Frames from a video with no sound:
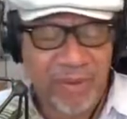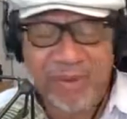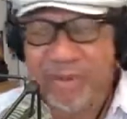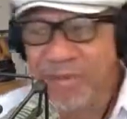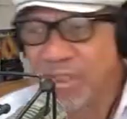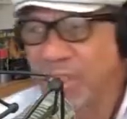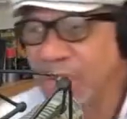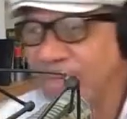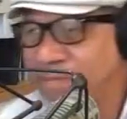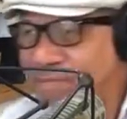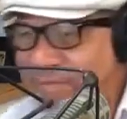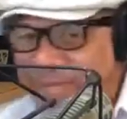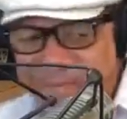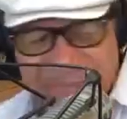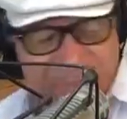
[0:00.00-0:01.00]
to the
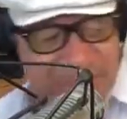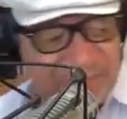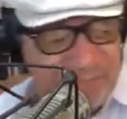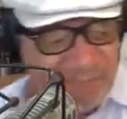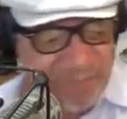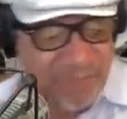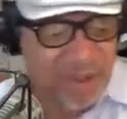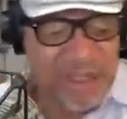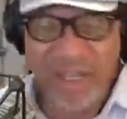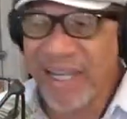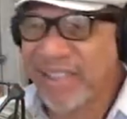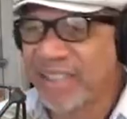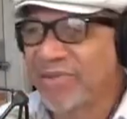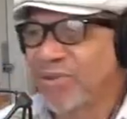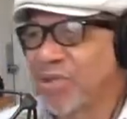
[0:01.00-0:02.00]

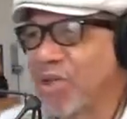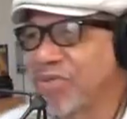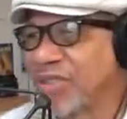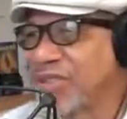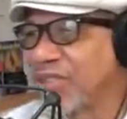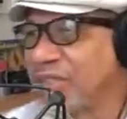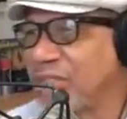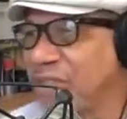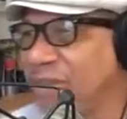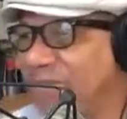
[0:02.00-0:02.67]
selective service system,